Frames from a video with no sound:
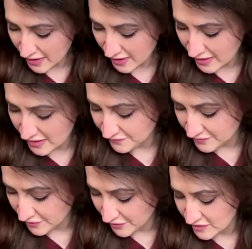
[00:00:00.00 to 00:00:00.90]
And
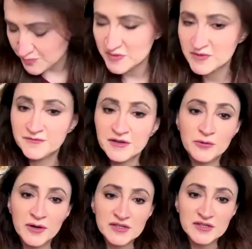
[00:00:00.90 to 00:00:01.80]
if there are any
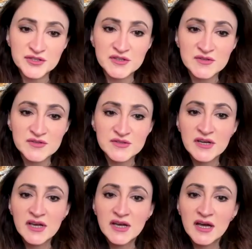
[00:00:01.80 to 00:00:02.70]
specific questions,
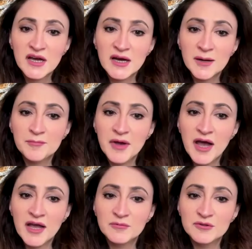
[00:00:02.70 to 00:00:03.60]

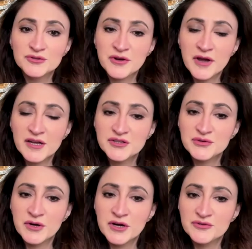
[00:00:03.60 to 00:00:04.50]
I will try
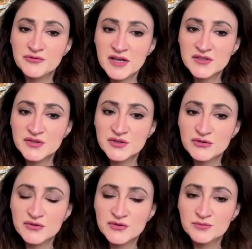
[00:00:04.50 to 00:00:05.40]
to address
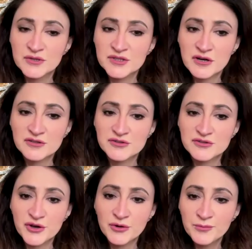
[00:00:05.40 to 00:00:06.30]
those with Dr.
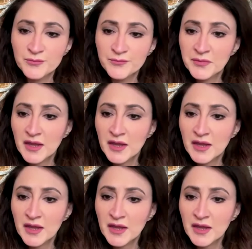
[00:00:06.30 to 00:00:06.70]
Joe.